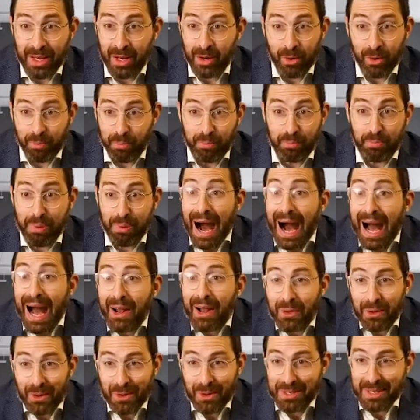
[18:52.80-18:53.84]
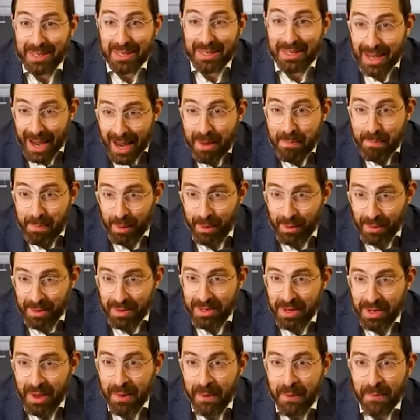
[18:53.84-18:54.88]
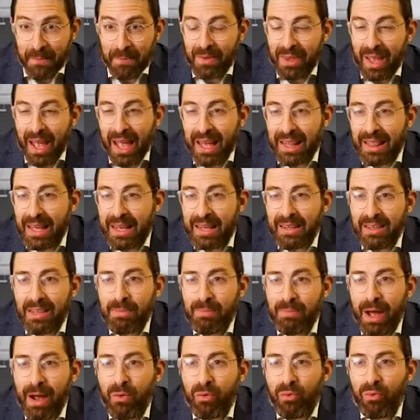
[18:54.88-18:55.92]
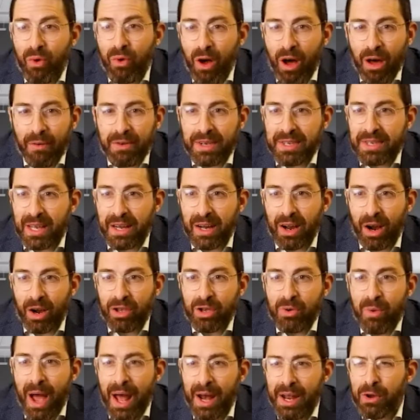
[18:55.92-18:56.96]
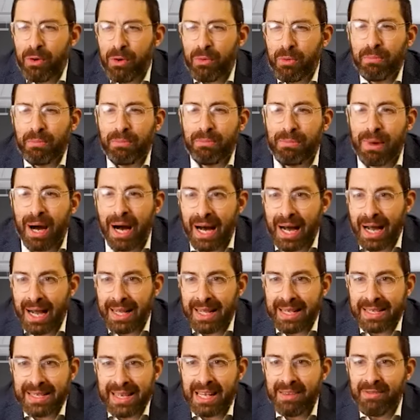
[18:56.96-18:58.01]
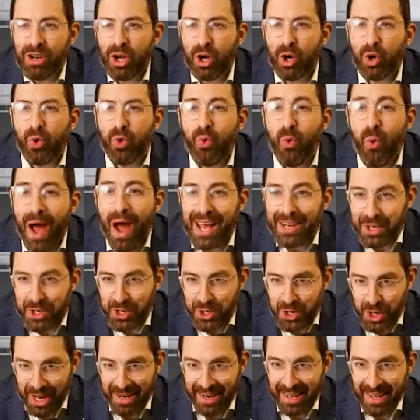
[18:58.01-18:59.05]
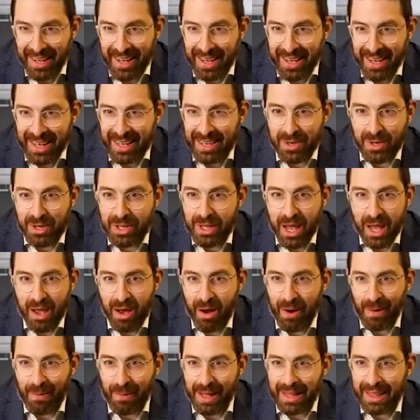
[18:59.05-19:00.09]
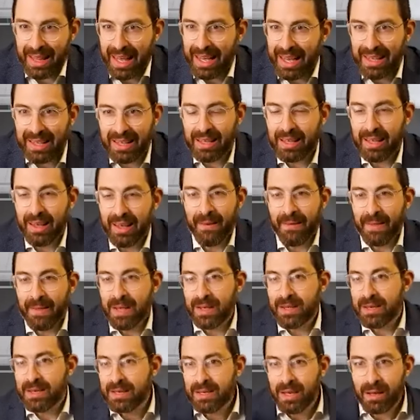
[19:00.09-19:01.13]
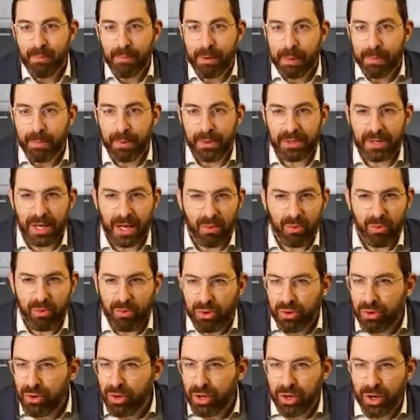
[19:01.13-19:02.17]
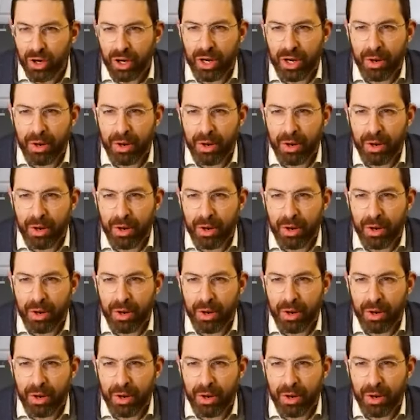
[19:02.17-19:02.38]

you know, bottles and diapers. Right. And like to my rough, he's like, "Are you out of your mind? It's not even a question. You stay home." And like to to some people, it's like you, you're